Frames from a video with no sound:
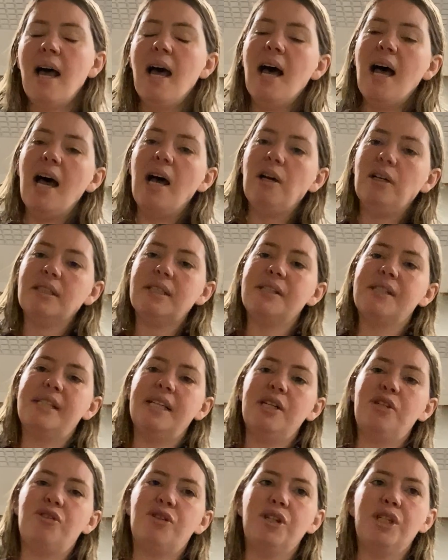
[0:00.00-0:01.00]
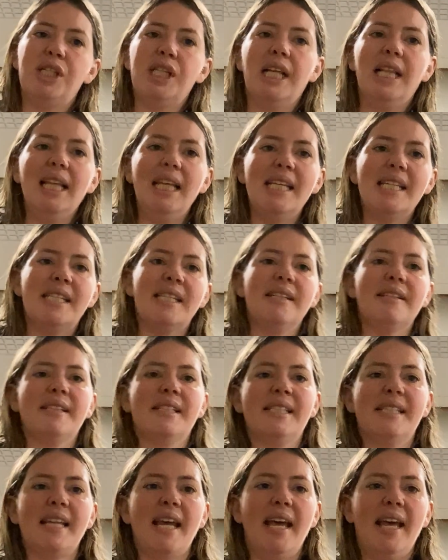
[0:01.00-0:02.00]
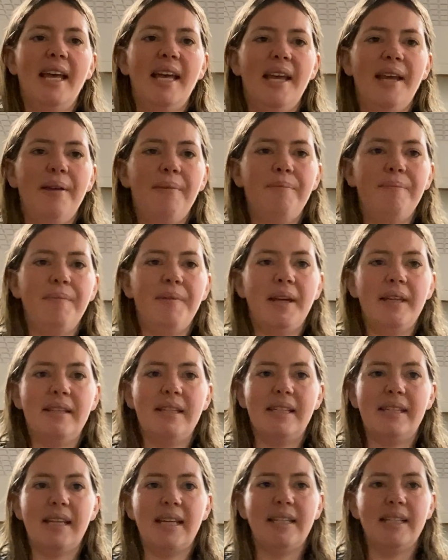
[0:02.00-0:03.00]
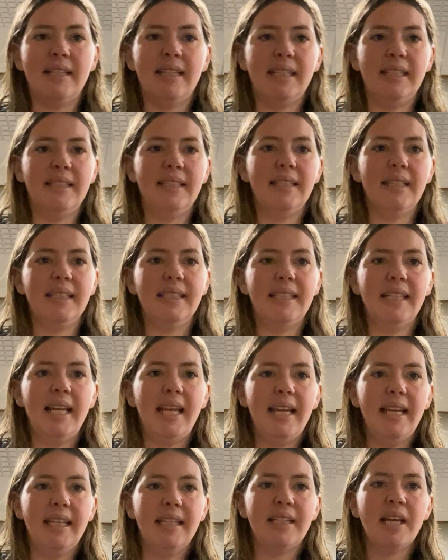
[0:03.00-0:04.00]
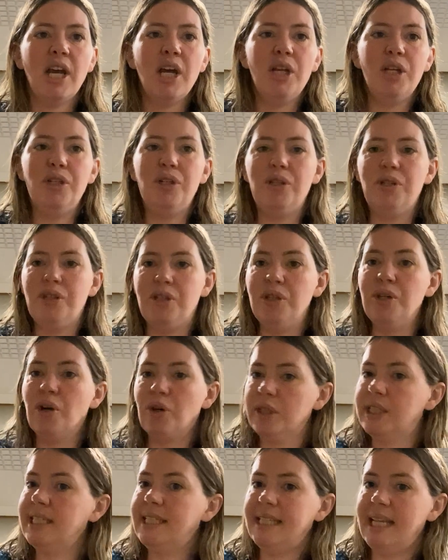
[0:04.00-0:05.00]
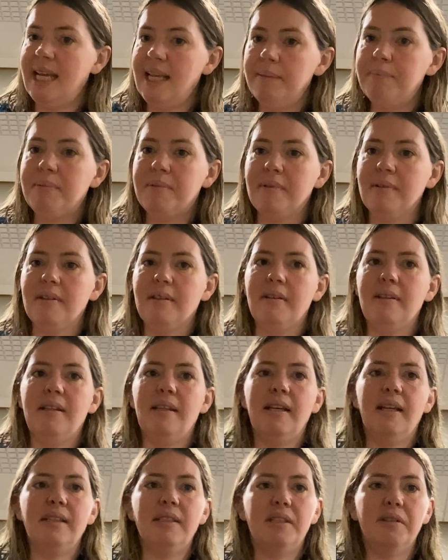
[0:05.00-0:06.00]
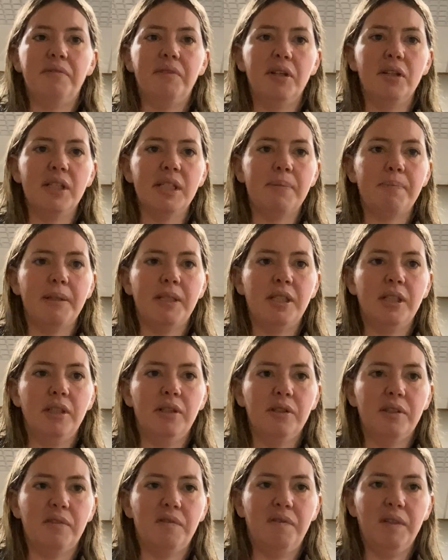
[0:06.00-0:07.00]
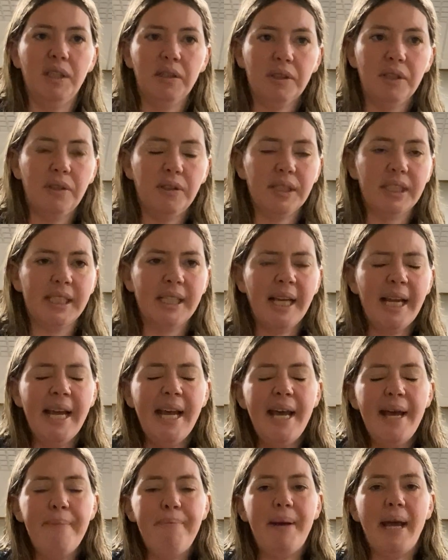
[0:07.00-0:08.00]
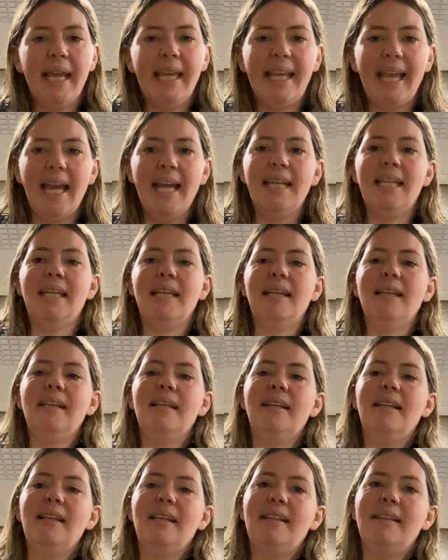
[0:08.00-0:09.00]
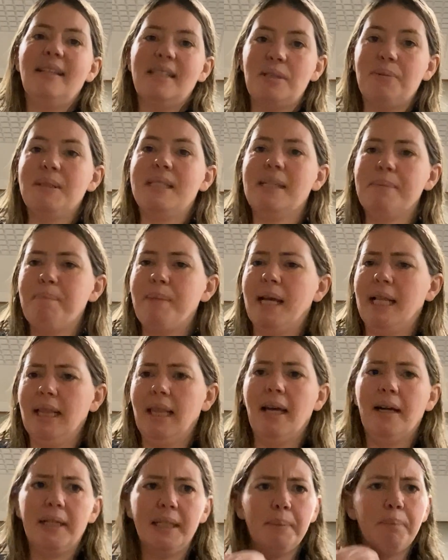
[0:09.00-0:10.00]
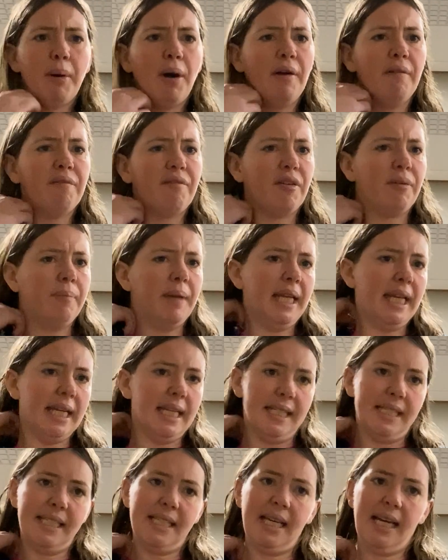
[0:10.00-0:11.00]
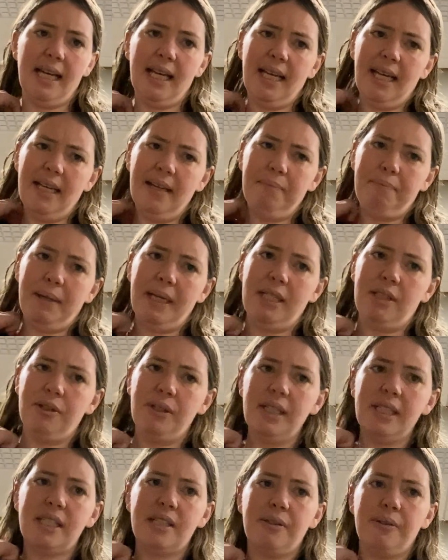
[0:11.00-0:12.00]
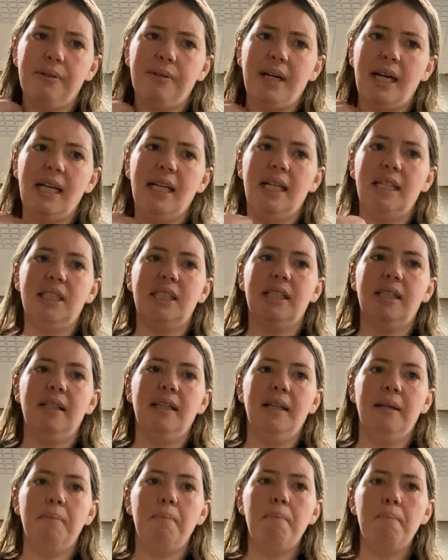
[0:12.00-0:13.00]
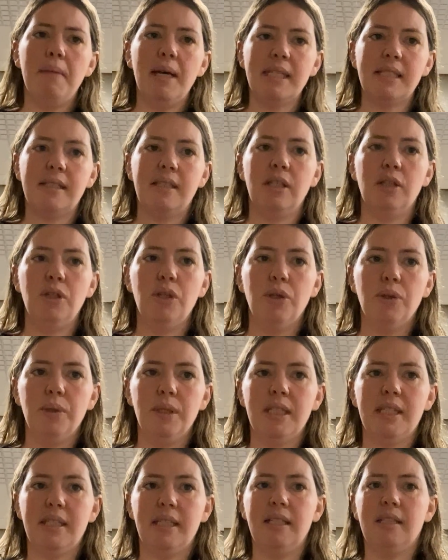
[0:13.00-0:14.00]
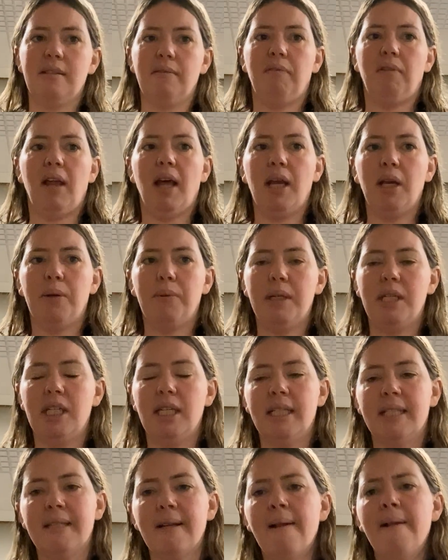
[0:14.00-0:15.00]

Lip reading: I also stayed true to Glacier's, as he said in 1998, not to take the interviews, but to use field notes. But again, this was a big learning point for me, is that by doing so, I actually missed the nuances of languages,